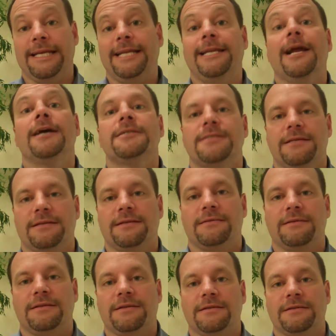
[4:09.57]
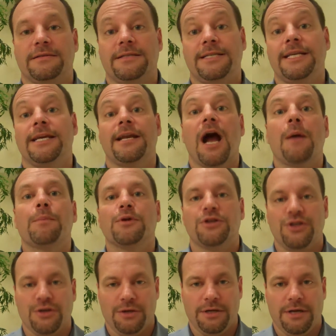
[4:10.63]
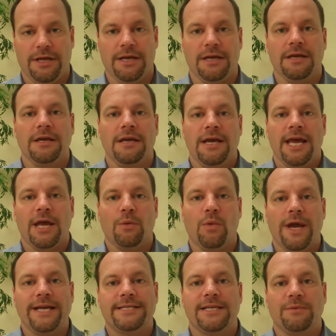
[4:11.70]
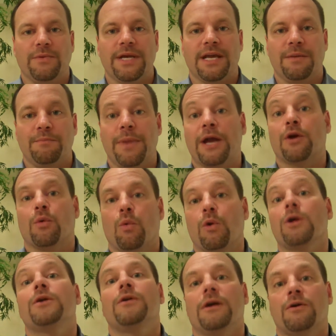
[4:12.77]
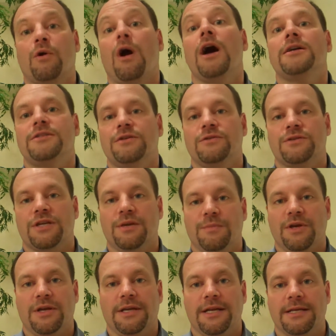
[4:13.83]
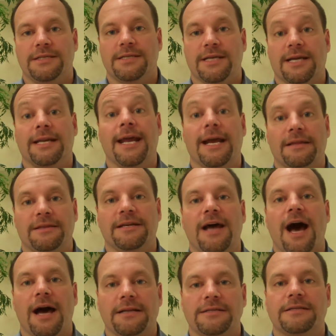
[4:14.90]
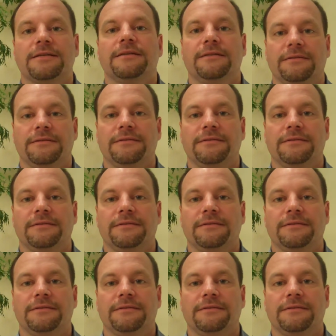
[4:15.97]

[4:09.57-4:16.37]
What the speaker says: leading us to see an opportunity in ways that we can better work across those communities to connect the dots.